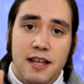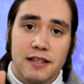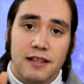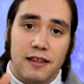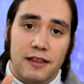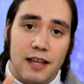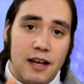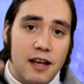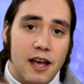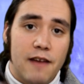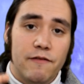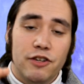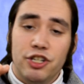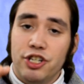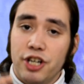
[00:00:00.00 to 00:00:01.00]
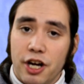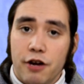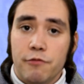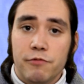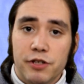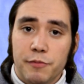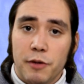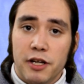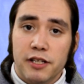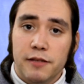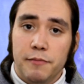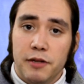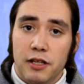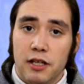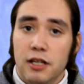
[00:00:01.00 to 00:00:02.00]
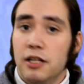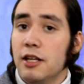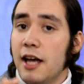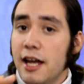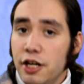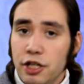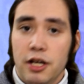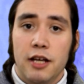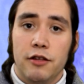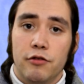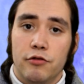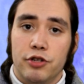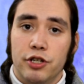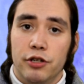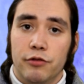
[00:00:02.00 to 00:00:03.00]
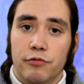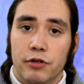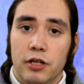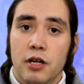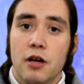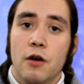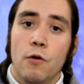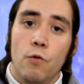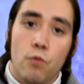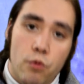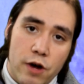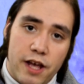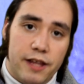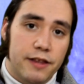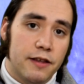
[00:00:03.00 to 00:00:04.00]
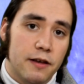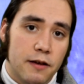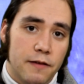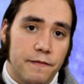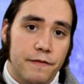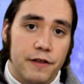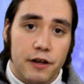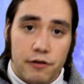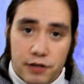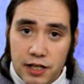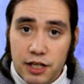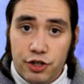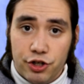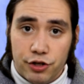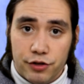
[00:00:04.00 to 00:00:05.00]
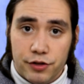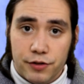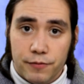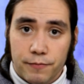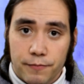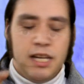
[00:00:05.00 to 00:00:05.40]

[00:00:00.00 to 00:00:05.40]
that they have a shared responsibility to educate their children with their teachers.